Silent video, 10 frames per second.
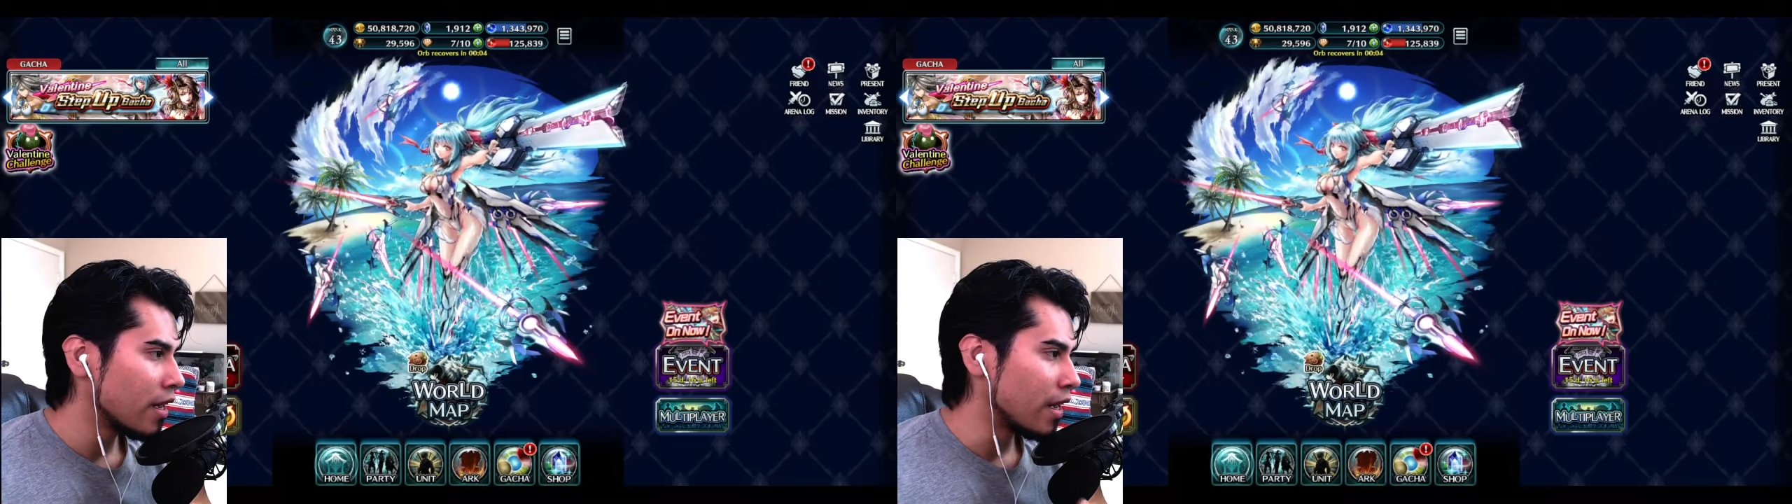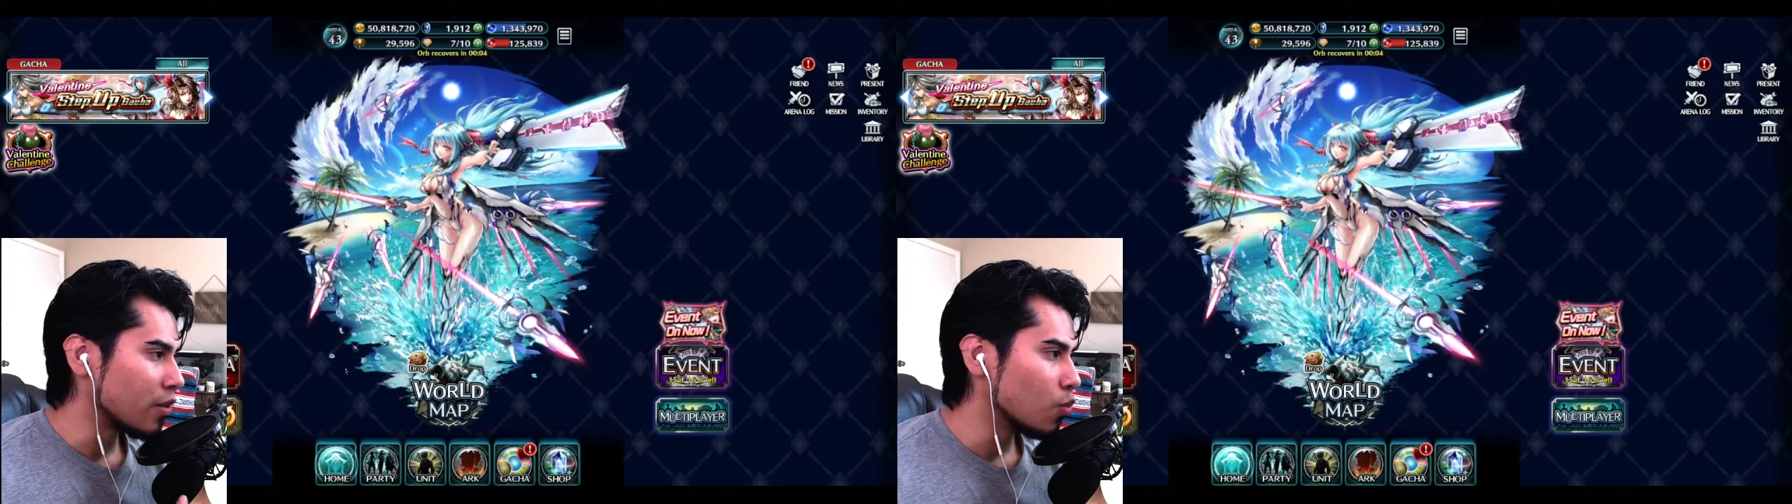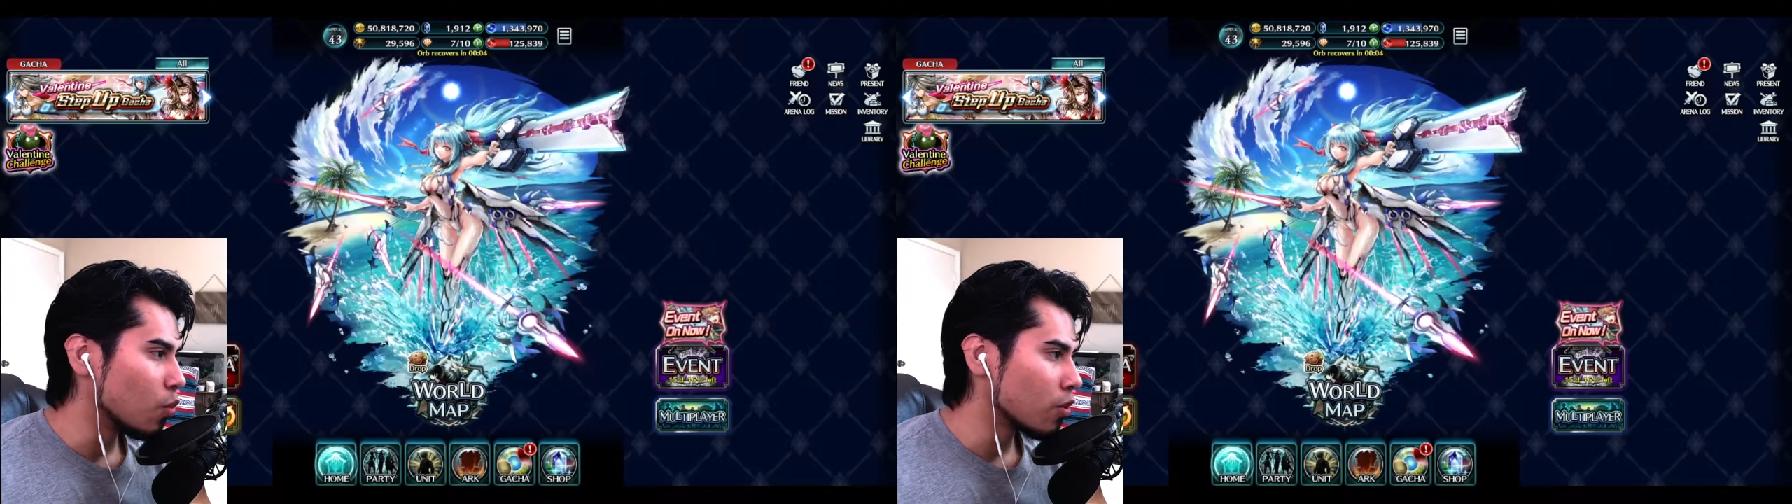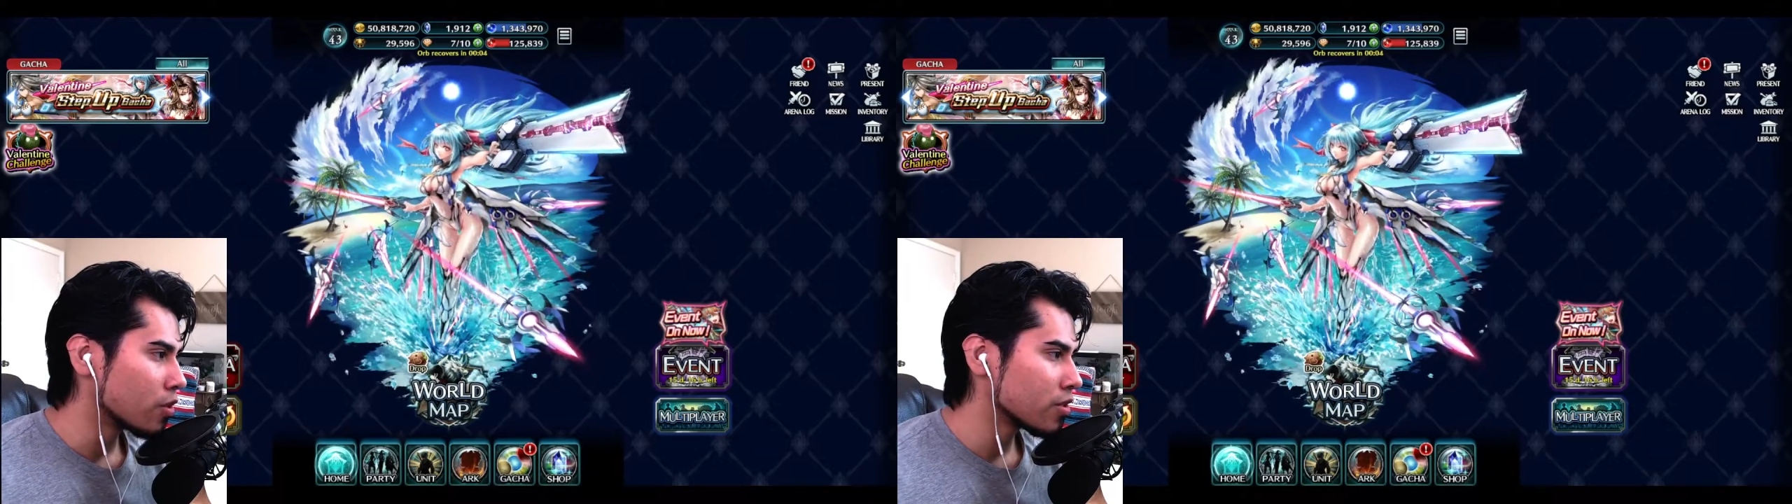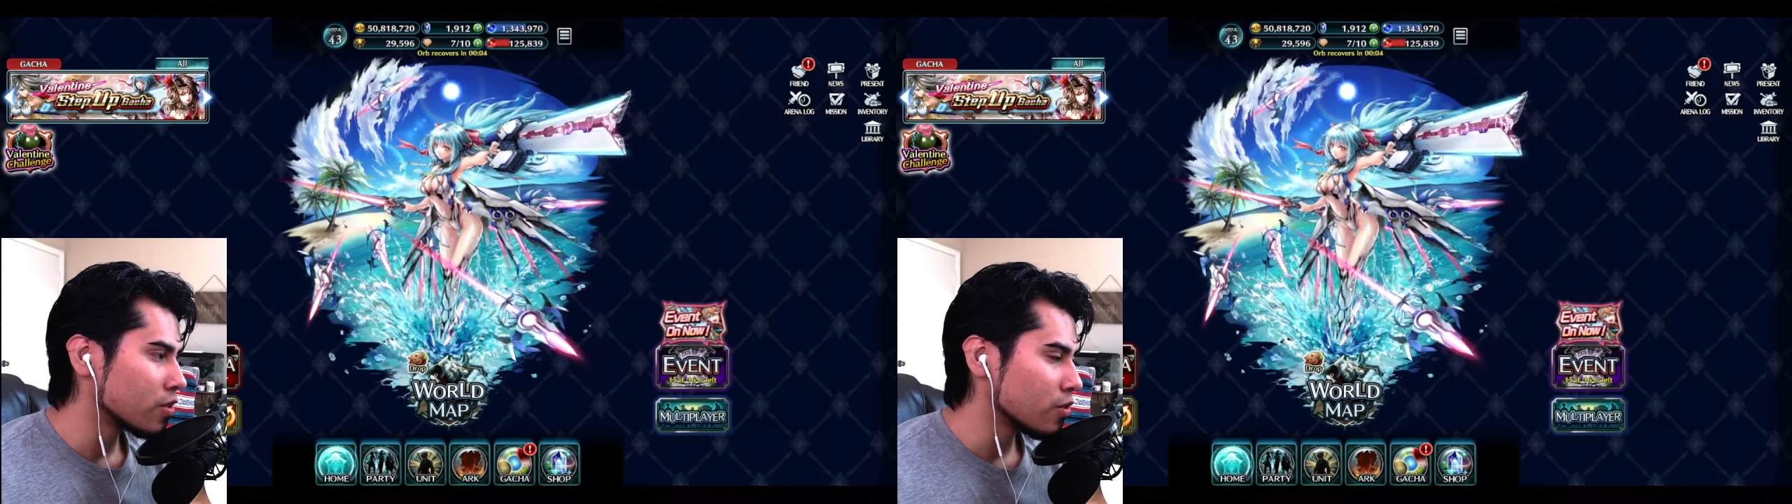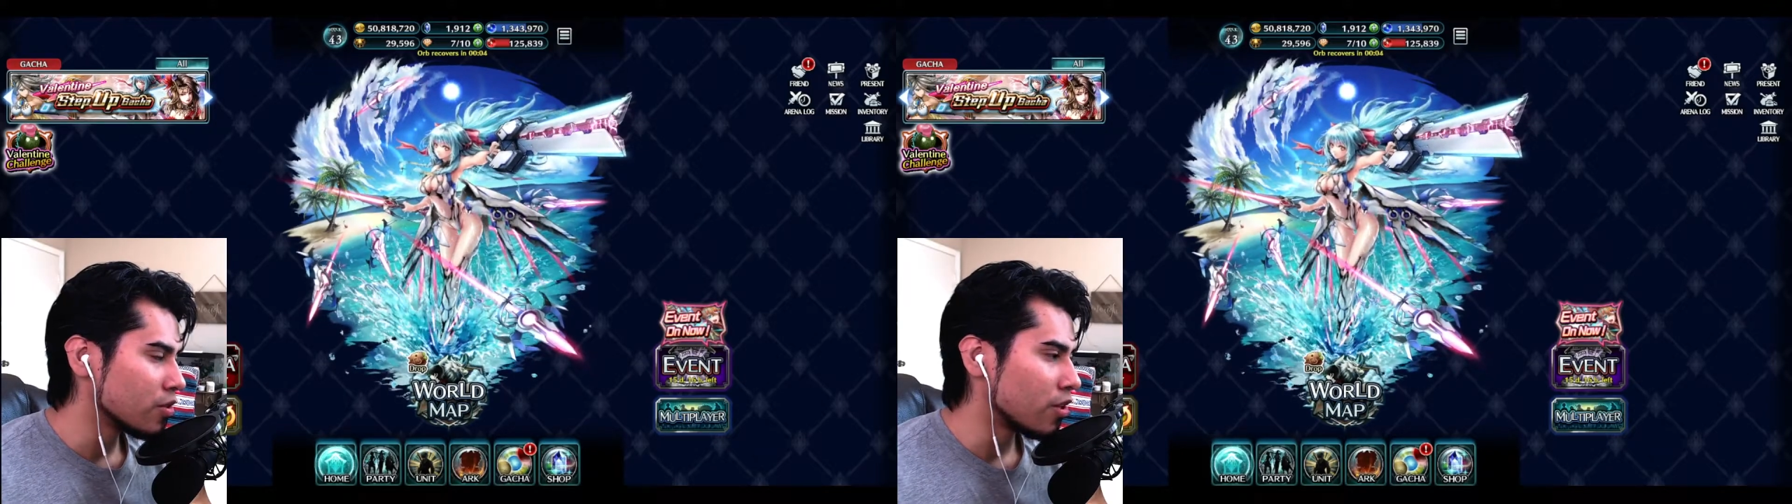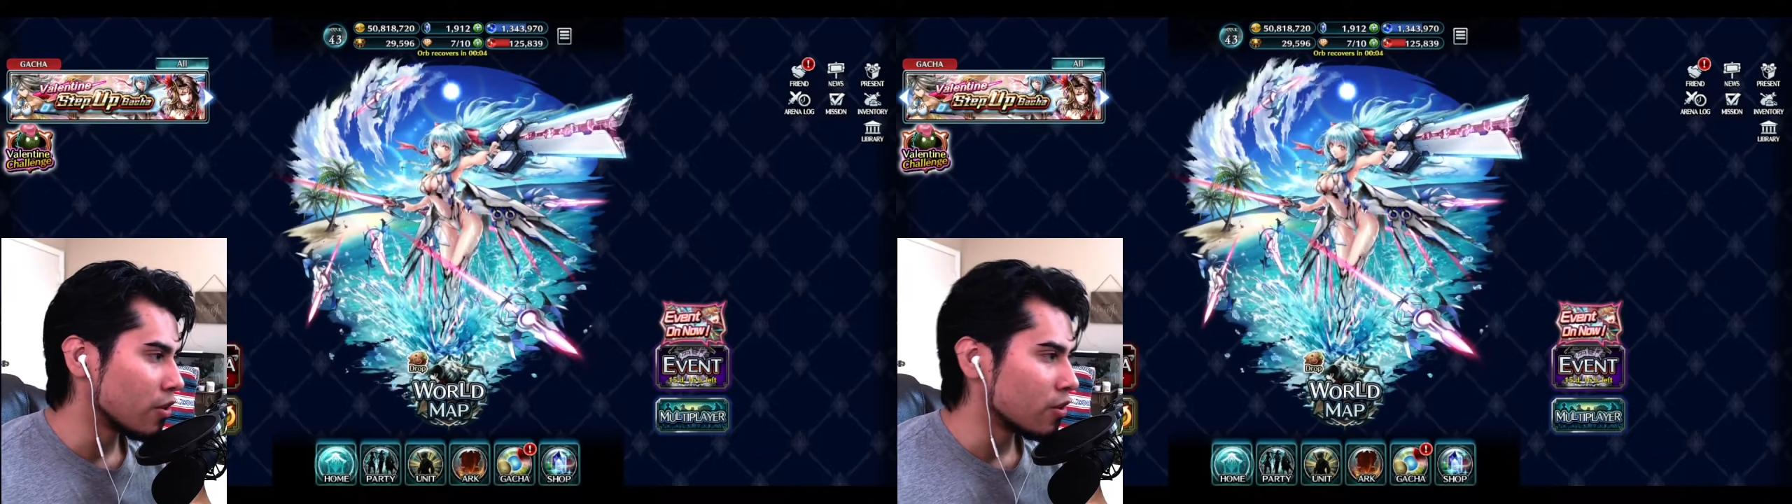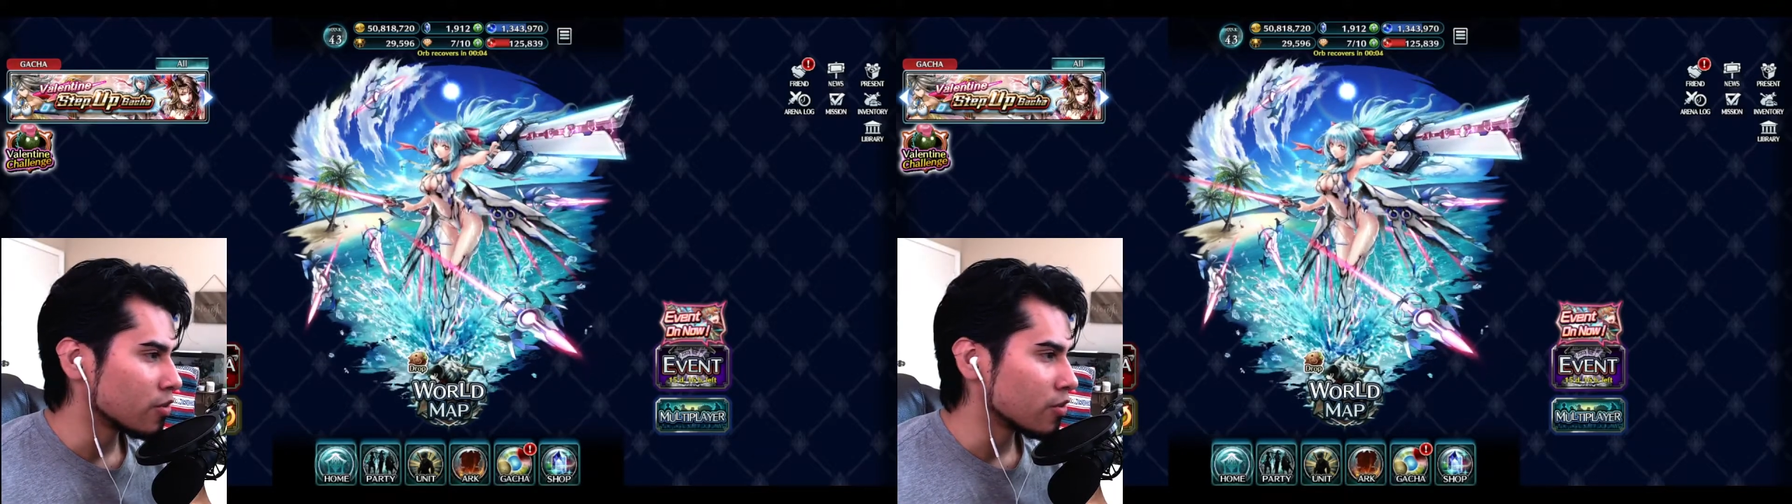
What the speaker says: and Gwar to do the whole,